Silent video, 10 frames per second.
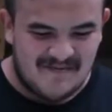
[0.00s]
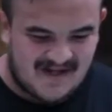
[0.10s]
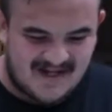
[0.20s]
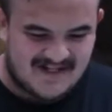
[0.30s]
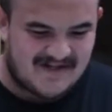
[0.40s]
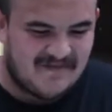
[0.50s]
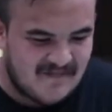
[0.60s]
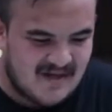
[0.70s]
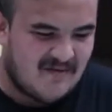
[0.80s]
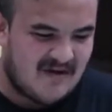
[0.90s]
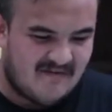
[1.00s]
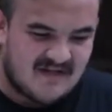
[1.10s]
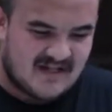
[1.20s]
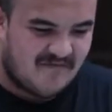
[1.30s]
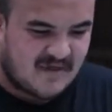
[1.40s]
But yeah, so we have
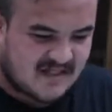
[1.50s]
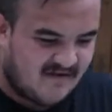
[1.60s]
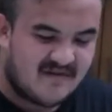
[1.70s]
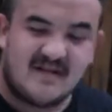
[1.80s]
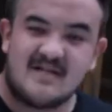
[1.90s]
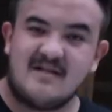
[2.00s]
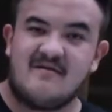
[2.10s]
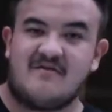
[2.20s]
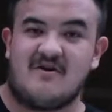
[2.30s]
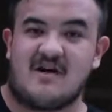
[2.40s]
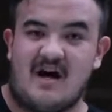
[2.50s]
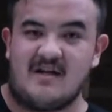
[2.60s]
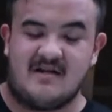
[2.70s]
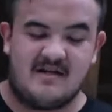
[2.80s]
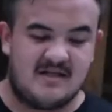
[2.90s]
these FB70s for our
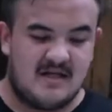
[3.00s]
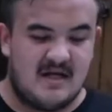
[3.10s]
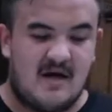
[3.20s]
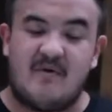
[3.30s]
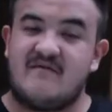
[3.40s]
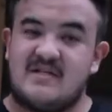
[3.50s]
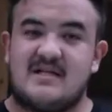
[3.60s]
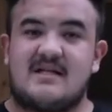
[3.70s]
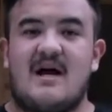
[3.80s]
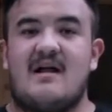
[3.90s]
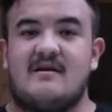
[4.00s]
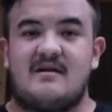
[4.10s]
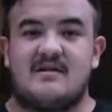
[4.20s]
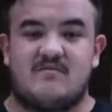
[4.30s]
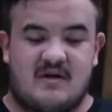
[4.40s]
colonies. We have 6
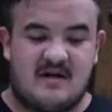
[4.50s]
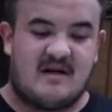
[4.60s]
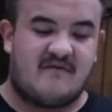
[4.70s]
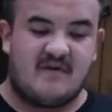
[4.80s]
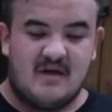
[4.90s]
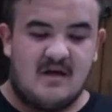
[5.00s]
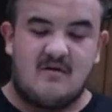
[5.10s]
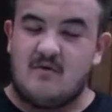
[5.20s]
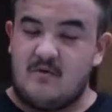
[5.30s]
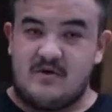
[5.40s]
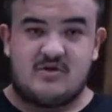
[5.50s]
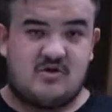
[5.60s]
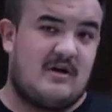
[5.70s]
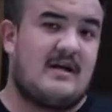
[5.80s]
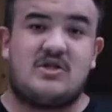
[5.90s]
colonies. We're gonna have, what we're
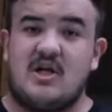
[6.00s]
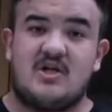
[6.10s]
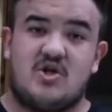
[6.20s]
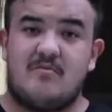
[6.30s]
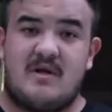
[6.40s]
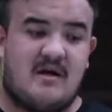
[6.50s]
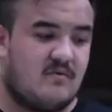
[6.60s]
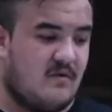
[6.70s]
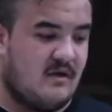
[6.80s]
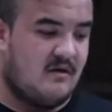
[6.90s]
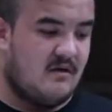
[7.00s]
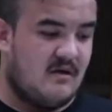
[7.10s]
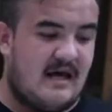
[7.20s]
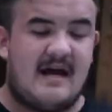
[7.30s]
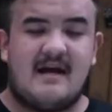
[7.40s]
trying to change up now, we
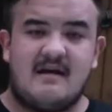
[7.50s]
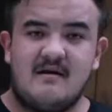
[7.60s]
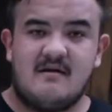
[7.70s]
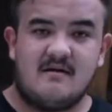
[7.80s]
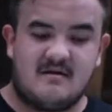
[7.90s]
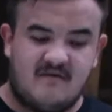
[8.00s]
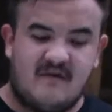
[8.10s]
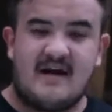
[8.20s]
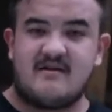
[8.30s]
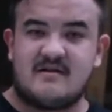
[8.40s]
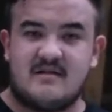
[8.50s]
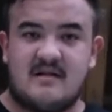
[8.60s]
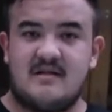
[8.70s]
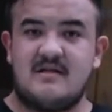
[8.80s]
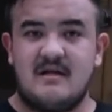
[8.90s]
had dividers in
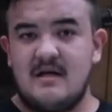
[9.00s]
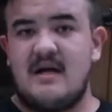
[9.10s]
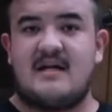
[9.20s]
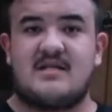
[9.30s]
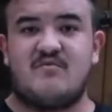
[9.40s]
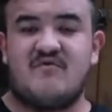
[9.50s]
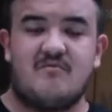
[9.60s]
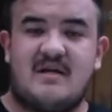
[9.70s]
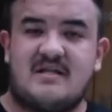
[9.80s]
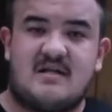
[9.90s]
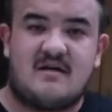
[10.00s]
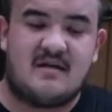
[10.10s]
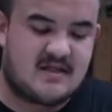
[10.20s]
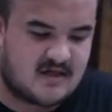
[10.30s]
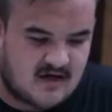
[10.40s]
these, as some of you may have seen on
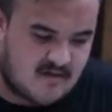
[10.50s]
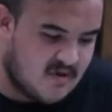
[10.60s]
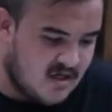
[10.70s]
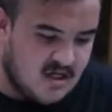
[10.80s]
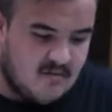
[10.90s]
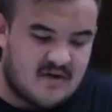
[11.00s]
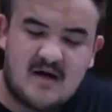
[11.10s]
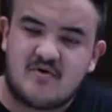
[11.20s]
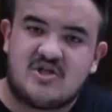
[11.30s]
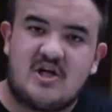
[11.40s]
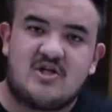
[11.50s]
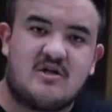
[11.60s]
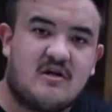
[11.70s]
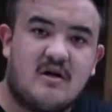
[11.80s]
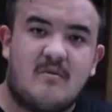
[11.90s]
Instagram, but now we're changing
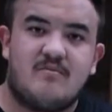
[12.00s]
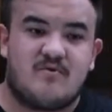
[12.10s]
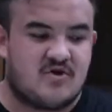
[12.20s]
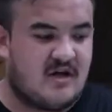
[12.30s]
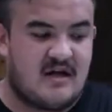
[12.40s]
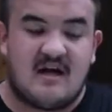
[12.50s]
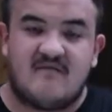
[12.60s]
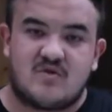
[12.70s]
it up. We're trying to have